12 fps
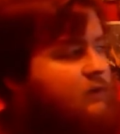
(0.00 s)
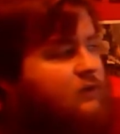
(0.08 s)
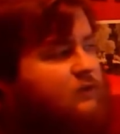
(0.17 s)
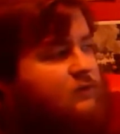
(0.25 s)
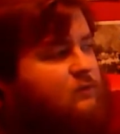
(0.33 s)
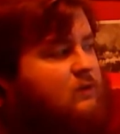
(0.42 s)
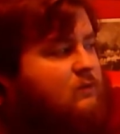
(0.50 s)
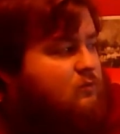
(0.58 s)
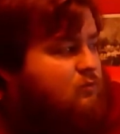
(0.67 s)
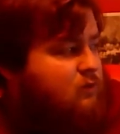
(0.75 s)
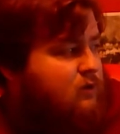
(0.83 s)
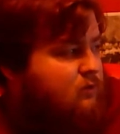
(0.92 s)
asking where
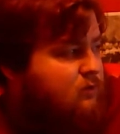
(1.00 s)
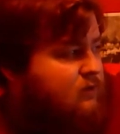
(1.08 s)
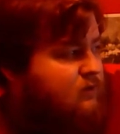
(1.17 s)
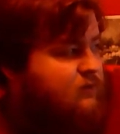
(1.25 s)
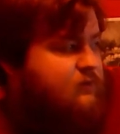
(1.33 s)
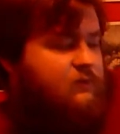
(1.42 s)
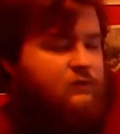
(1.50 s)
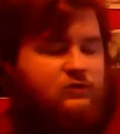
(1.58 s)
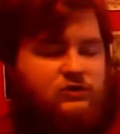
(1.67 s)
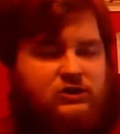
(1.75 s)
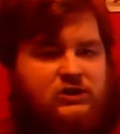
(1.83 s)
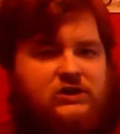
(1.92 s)
Marina is,
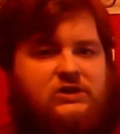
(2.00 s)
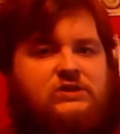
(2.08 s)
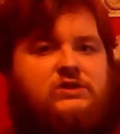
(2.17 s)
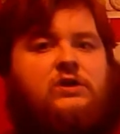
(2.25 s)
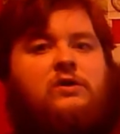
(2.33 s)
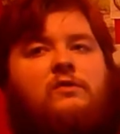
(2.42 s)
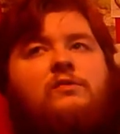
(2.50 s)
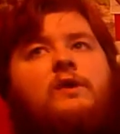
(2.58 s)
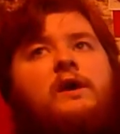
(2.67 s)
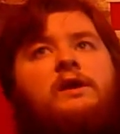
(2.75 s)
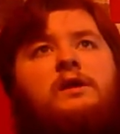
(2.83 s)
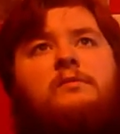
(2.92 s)
she's
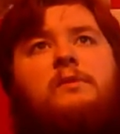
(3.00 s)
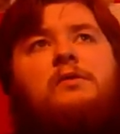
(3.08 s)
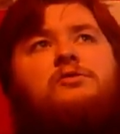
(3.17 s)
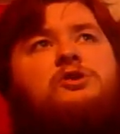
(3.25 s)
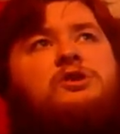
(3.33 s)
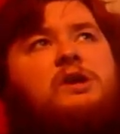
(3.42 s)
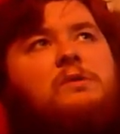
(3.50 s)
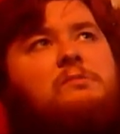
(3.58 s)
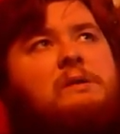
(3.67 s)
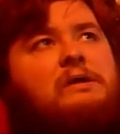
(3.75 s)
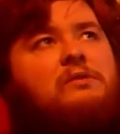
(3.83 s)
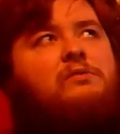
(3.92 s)
offline at the moment. She's coming
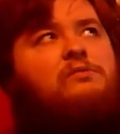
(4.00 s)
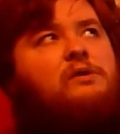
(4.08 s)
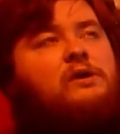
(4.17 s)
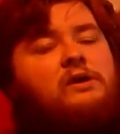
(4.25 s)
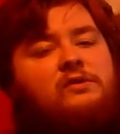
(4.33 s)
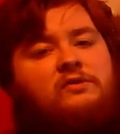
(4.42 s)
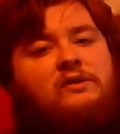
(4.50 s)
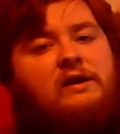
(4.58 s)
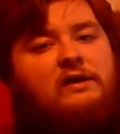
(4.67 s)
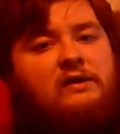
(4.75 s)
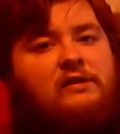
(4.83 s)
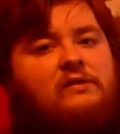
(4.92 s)
back on Friday or
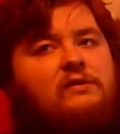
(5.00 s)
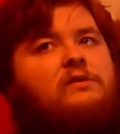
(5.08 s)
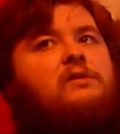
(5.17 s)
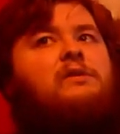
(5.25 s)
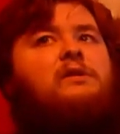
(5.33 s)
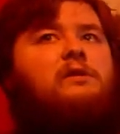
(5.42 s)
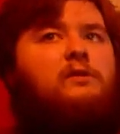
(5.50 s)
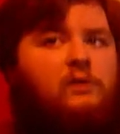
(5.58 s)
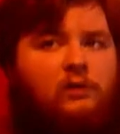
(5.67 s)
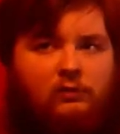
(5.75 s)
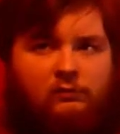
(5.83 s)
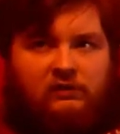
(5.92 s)
Saturday
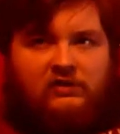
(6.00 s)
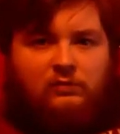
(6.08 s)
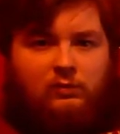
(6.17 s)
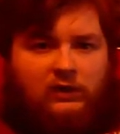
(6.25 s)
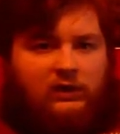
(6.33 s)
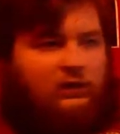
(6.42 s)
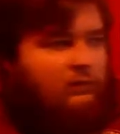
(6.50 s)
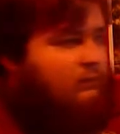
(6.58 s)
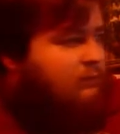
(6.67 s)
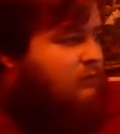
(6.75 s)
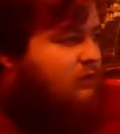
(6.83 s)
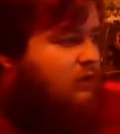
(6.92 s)
of this week.
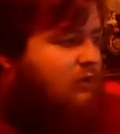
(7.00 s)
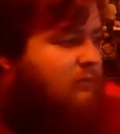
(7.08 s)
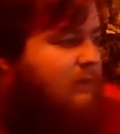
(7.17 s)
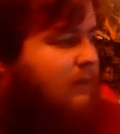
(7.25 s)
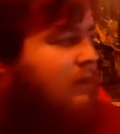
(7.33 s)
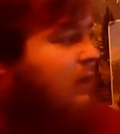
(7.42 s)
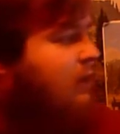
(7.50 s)
Excuse me.